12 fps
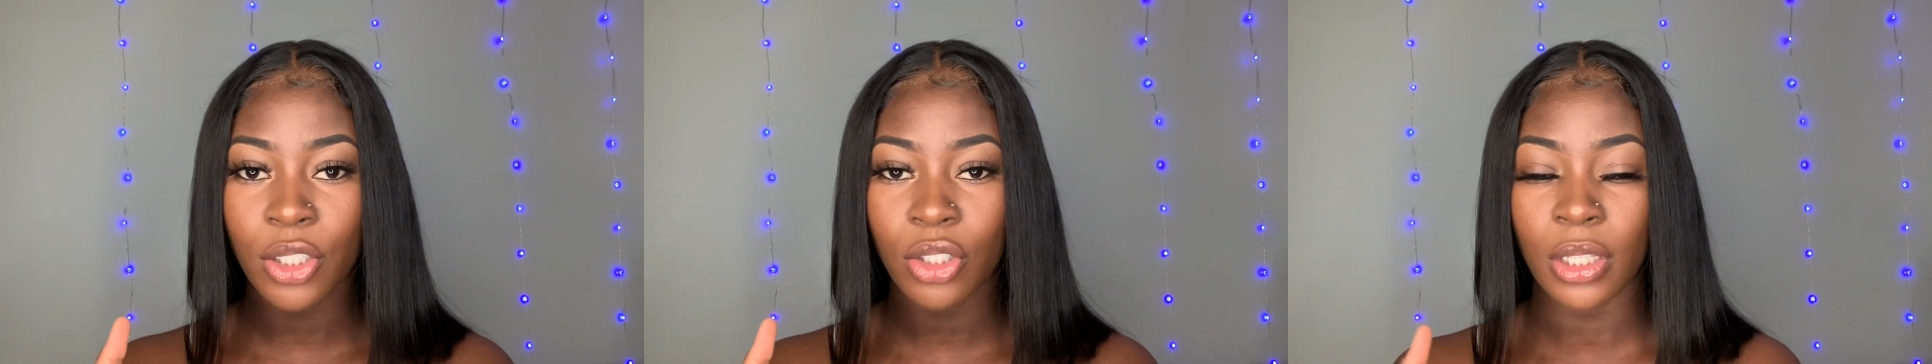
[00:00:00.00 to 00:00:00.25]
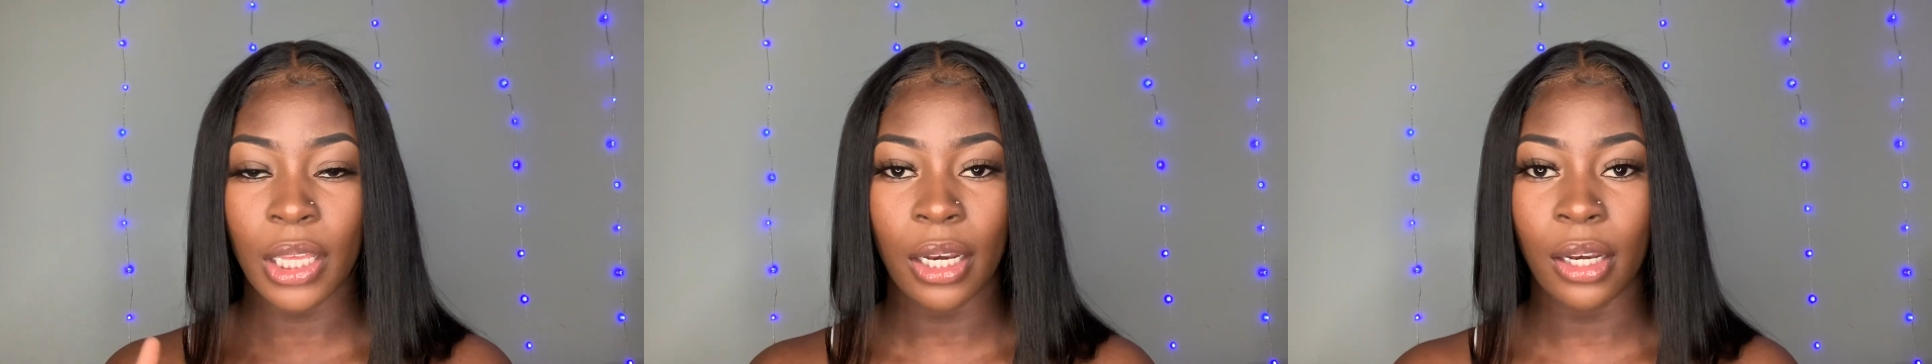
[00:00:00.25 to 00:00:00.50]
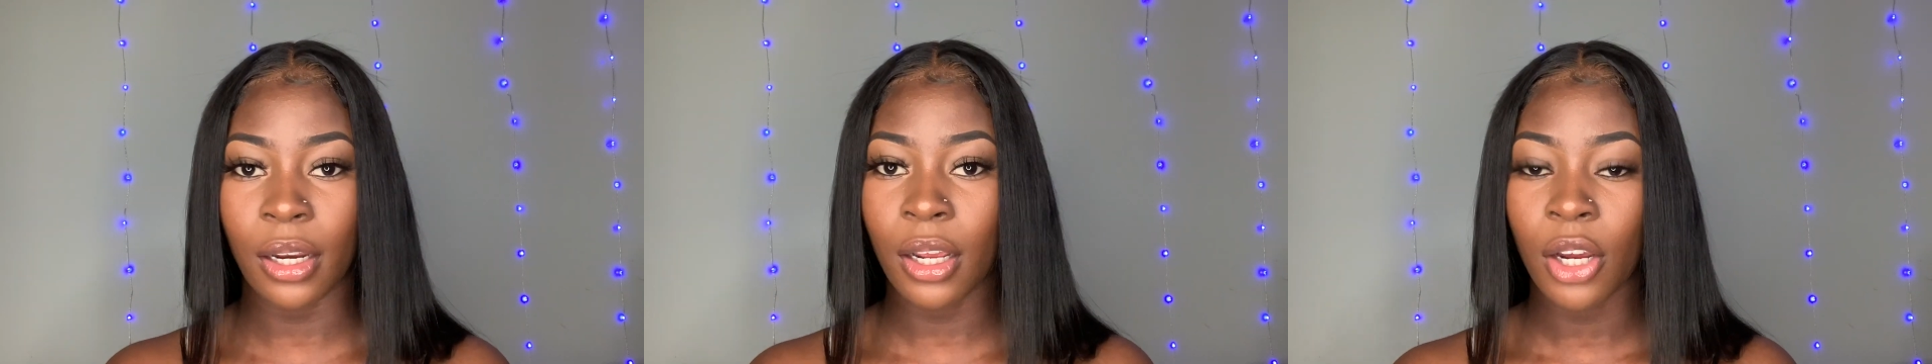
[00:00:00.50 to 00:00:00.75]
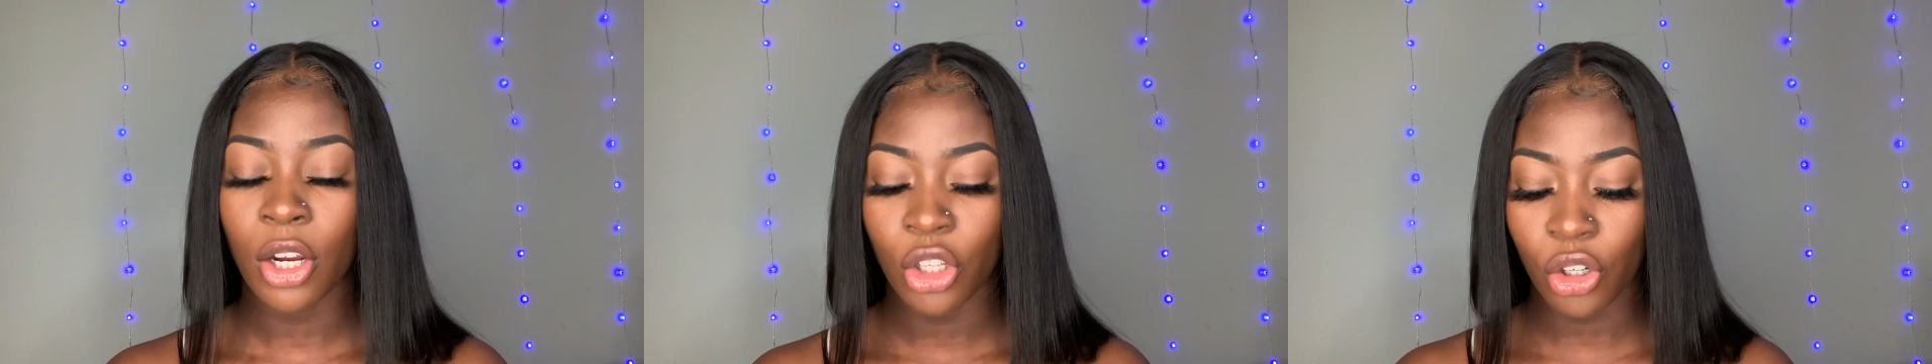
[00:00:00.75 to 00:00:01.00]
then
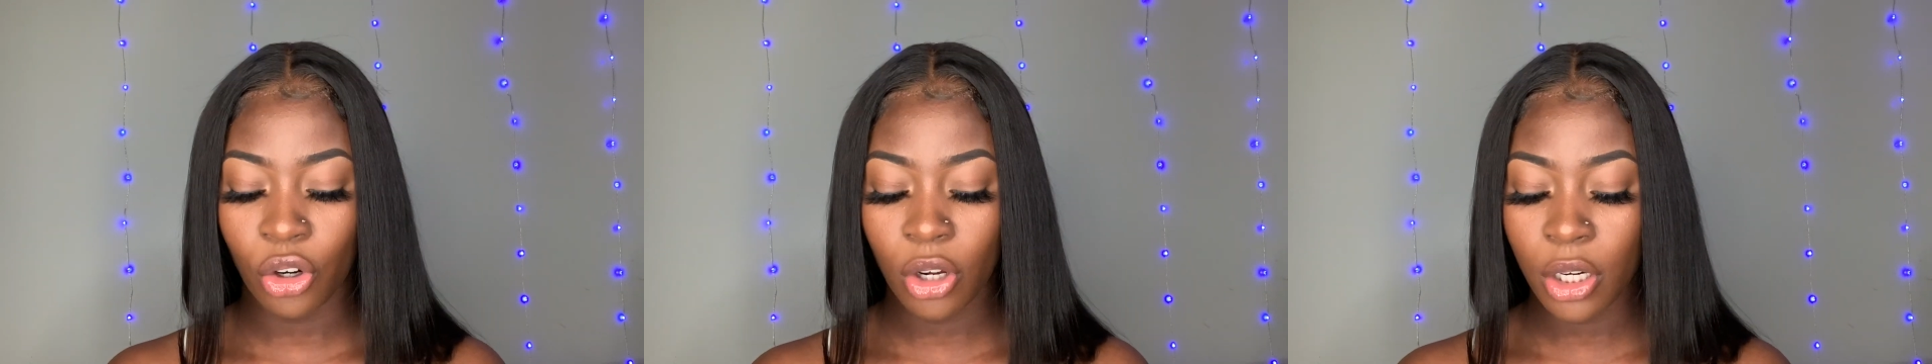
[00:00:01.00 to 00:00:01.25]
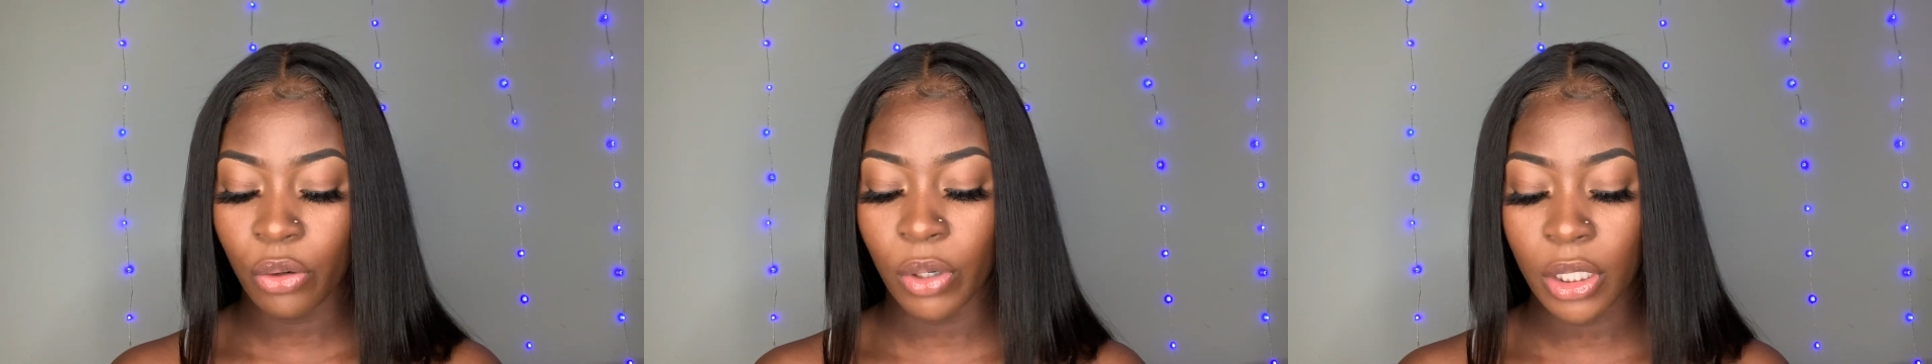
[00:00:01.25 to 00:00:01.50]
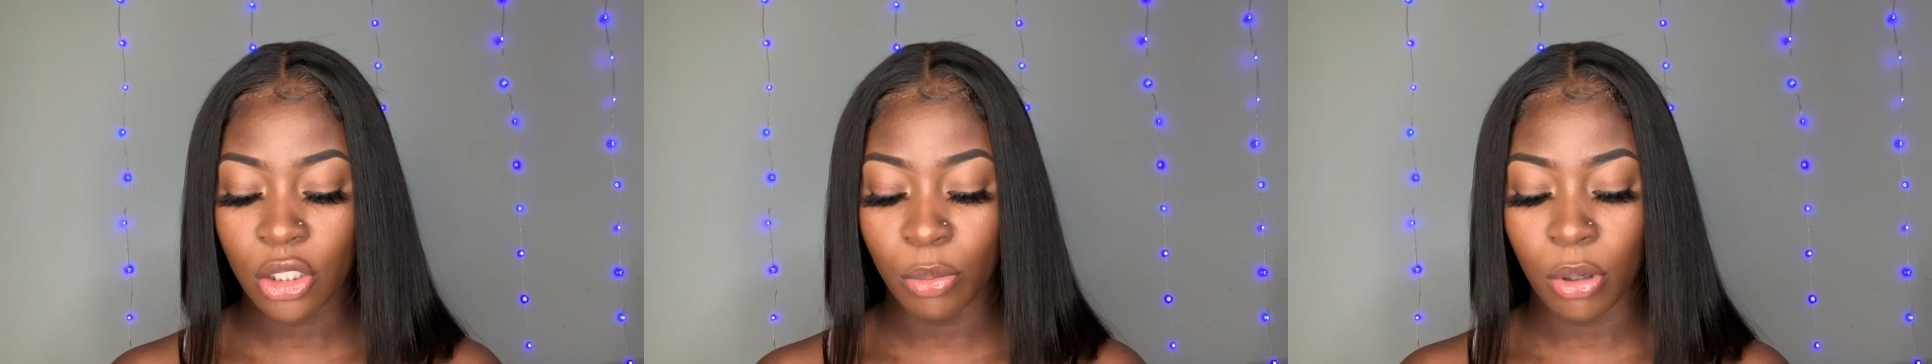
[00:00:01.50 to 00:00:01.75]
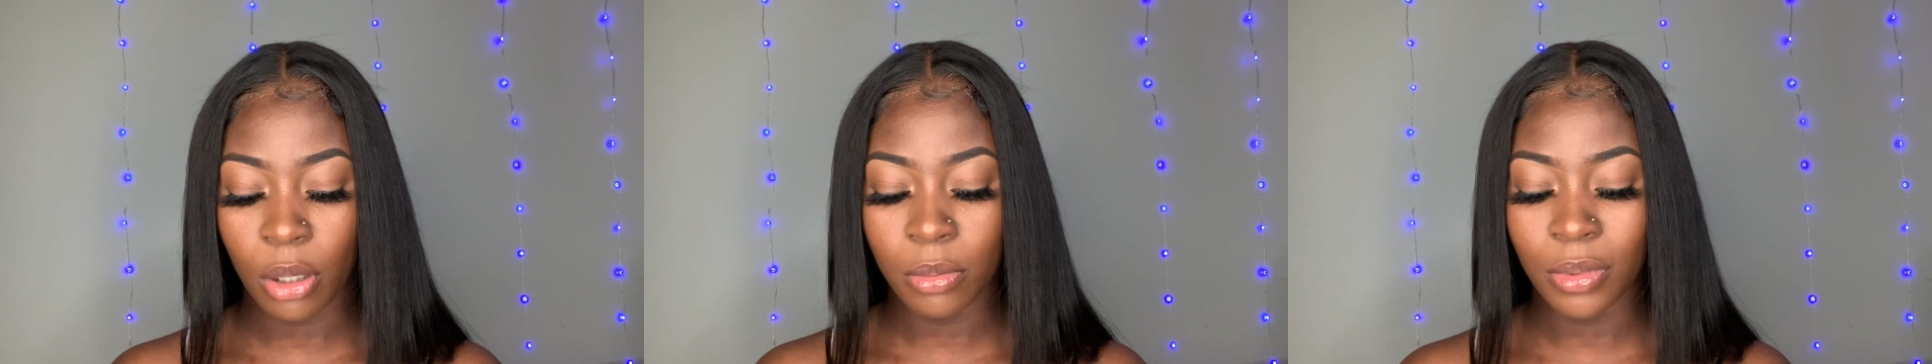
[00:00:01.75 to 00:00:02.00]
you're gonna run into problems.